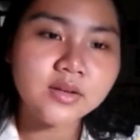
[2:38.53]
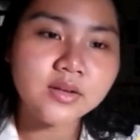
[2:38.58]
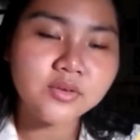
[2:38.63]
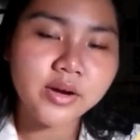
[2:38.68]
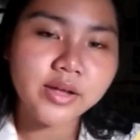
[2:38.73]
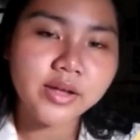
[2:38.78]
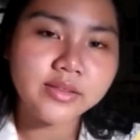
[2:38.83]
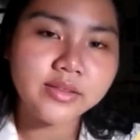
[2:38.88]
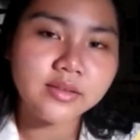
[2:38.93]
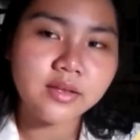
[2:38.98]

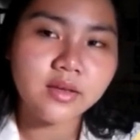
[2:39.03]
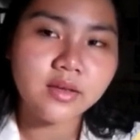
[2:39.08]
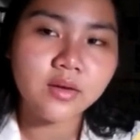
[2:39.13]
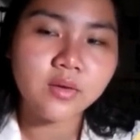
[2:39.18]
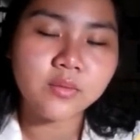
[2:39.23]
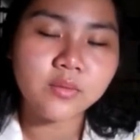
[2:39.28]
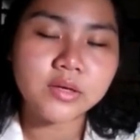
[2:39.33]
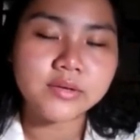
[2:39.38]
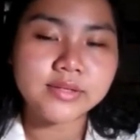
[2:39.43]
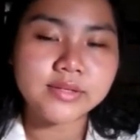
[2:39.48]
writing,
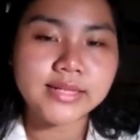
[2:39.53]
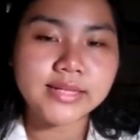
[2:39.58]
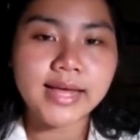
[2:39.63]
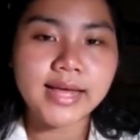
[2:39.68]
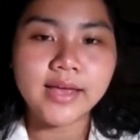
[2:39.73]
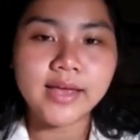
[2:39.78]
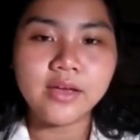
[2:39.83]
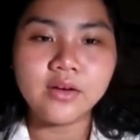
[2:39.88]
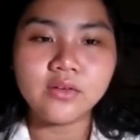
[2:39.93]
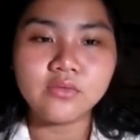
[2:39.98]
we
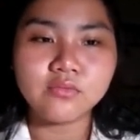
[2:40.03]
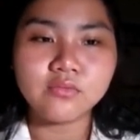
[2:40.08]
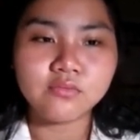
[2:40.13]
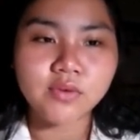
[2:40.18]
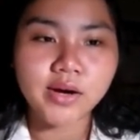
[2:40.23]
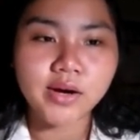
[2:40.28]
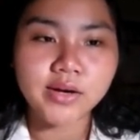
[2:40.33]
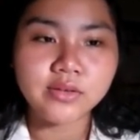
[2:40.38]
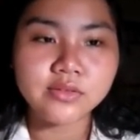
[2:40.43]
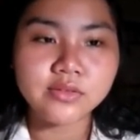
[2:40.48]
rely on
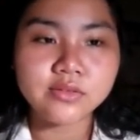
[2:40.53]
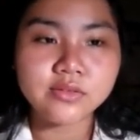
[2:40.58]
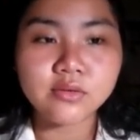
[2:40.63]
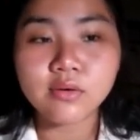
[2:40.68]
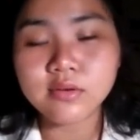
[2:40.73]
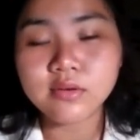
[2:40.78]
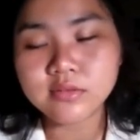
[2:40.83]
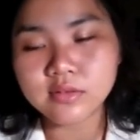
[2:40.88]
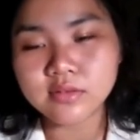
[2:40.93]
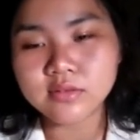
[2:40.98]
various
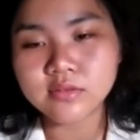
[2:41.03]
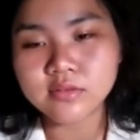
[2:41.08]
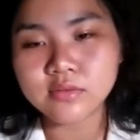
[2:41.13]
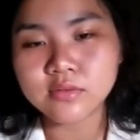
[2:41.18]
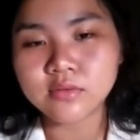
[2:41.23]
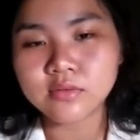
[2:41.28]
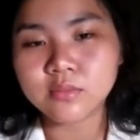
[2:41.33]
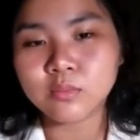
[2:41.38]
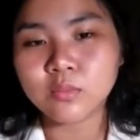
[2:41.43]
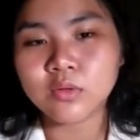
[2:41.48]
sources to
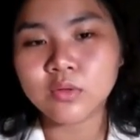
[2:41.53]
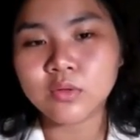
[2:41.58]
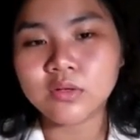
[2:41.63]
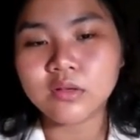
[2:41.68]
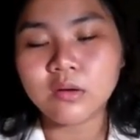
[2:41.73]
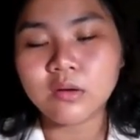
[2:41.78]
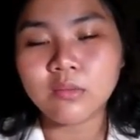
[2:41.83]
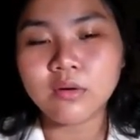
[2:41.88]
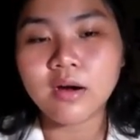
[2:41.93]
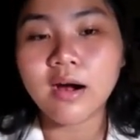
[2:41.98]
support
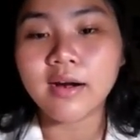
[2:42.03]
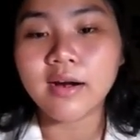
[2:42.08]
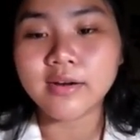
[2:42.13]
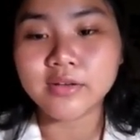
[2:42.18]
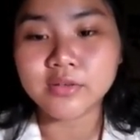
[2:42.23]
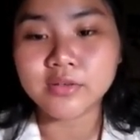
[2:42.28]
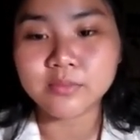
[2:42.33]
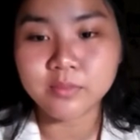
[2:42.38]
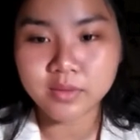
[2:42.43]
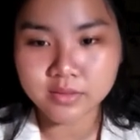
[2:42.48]
our
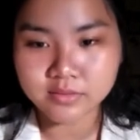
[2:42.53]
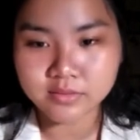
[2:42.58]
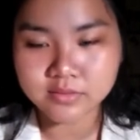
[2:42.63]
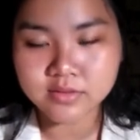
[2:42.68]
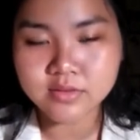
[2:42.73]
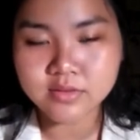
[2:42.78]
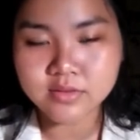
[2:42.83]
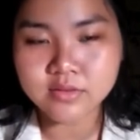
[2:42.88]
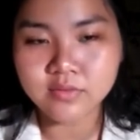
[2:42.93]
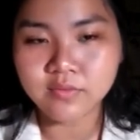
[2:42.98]

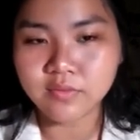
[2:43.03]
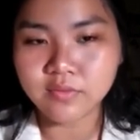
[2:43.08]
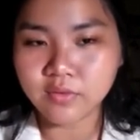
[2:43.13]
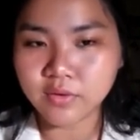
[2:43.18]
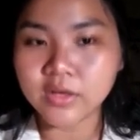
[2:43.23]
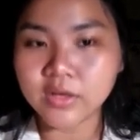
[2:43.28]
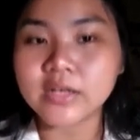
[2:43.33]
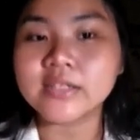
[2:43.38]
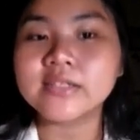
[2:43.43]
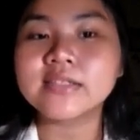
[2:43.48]
arguments, of
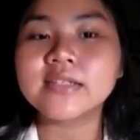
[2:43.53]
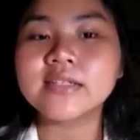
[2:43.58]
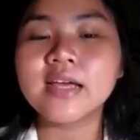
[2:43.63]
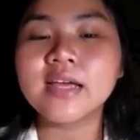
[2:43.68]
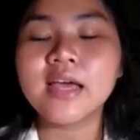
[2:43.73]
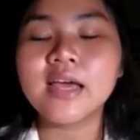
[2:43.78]
course.